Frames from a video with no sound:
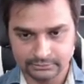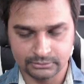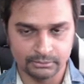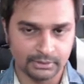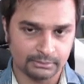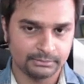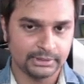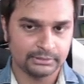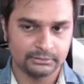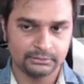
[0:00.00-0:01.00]
screwed up.
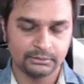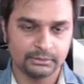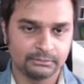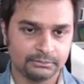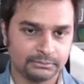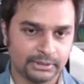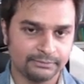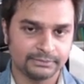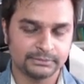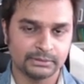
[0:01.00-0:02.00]

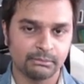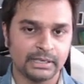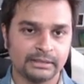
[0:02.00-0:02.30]
If somebody